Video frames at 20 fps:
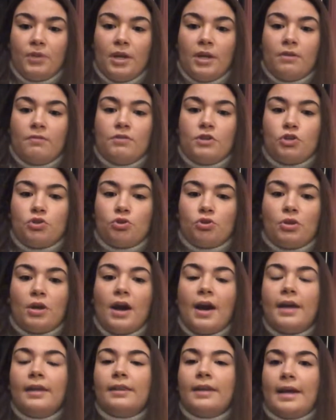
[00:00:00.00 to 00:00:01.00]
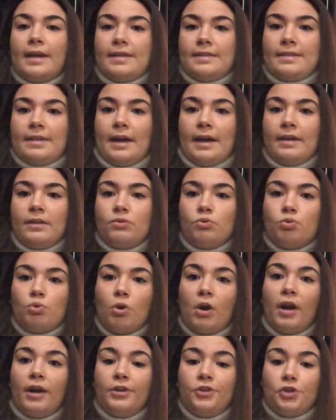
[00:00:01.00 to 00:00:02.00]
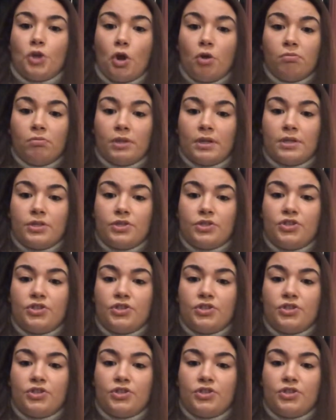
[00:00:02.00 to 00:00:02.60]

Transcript: we should highlight that, to our knowledge,